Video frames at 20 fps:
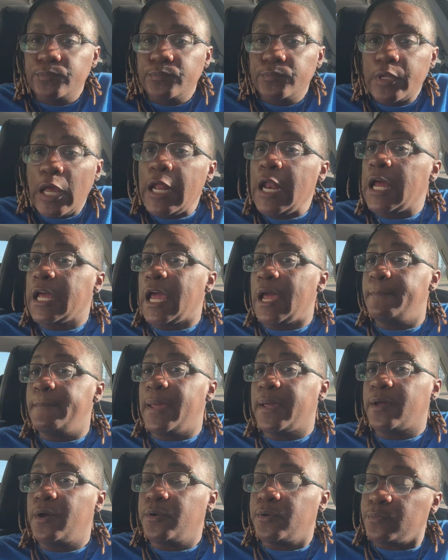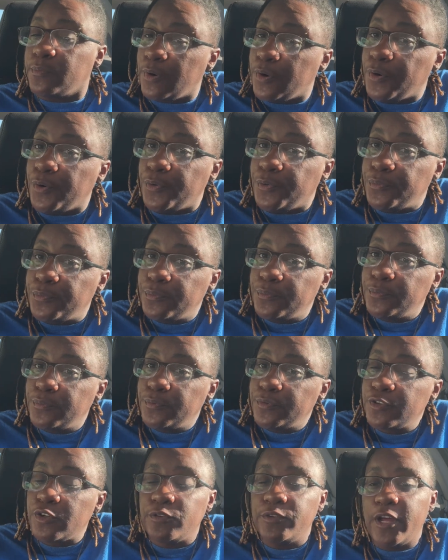And I got back on the road.
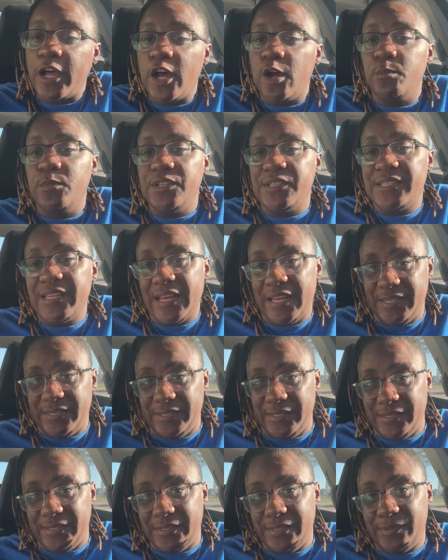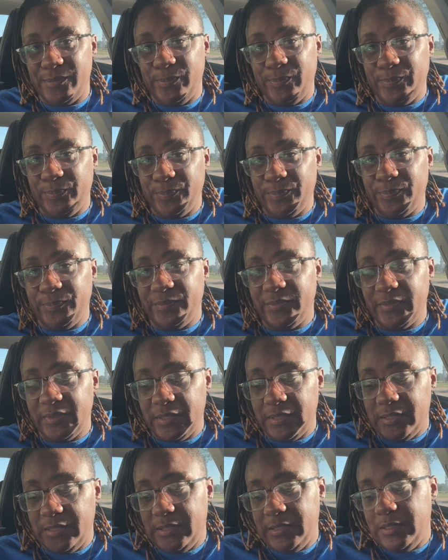So now I'm in Texas.
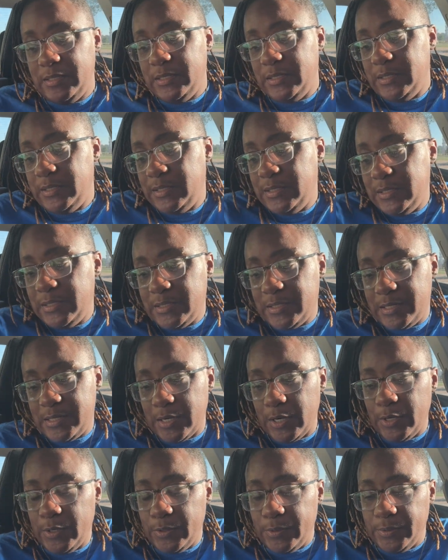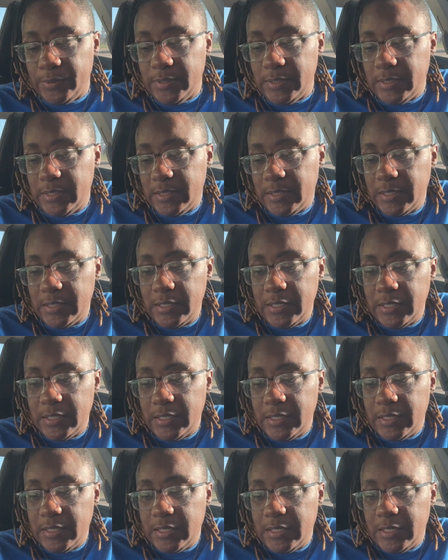So
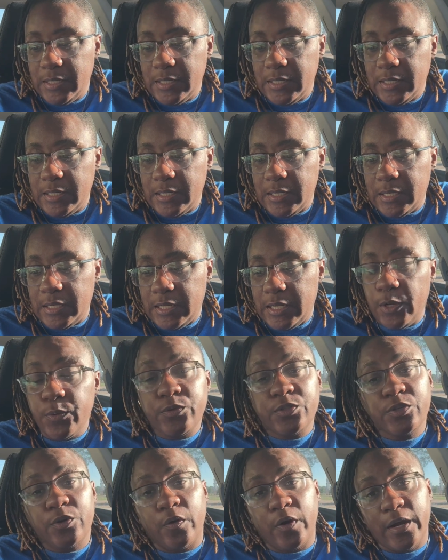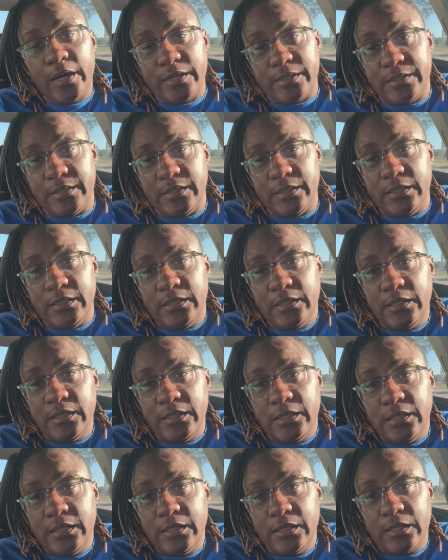it was crazy.
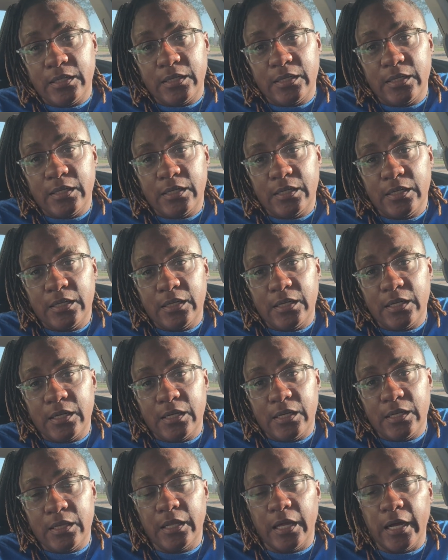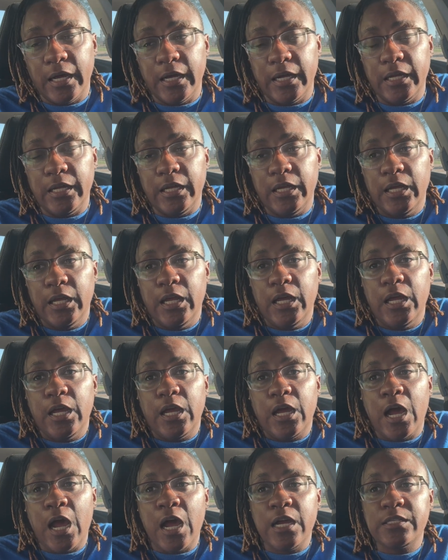Like,
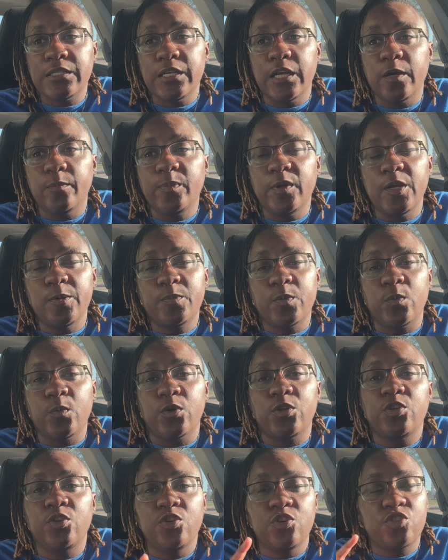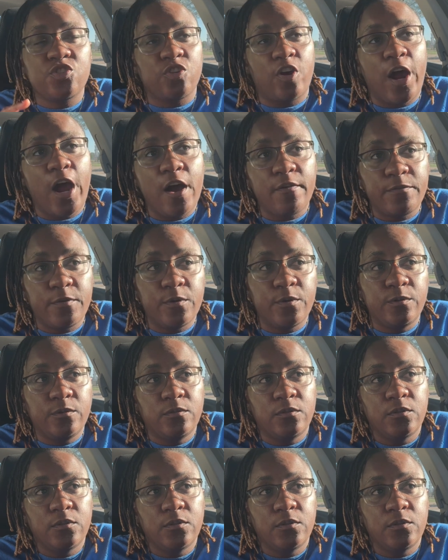I tell people, when you travel,